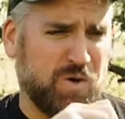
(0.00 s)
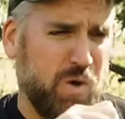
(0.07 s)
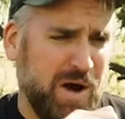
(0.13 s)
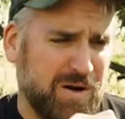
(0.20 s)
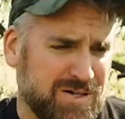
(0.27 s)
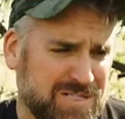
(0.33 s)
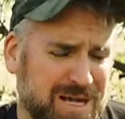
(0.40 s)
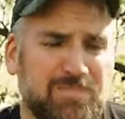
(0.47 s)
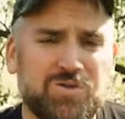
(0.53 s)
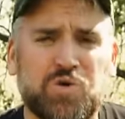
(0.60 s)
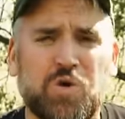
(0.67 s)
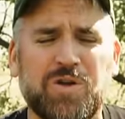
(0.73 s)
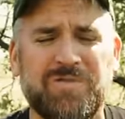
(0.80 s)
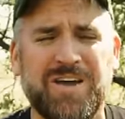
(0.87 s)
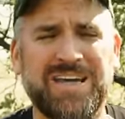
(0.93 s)
require some
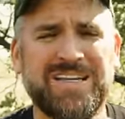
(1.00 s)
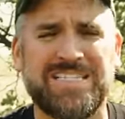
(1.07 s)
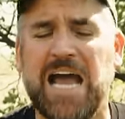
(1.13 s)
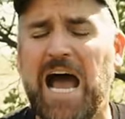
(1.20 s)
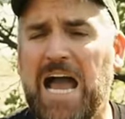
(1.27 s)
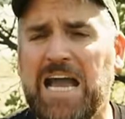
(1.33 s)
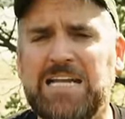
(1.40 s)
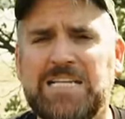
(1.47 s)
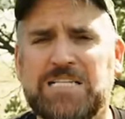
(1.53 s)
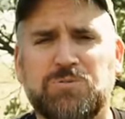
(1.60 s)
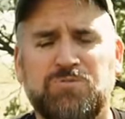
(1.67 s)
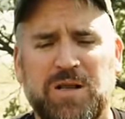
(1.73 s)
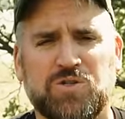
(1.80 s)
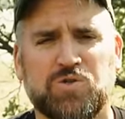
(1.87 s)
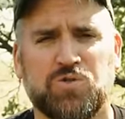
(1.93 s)
sort of tiny
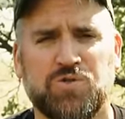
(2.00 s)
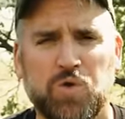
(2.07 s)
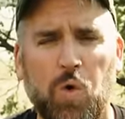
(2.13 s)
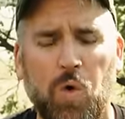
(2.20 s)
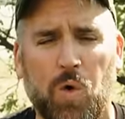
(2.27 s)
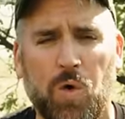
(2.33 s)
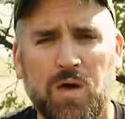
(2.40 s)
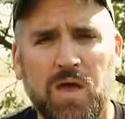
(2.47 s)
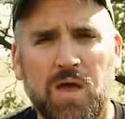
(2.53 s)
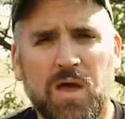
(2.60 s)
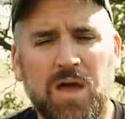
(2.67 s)
special tool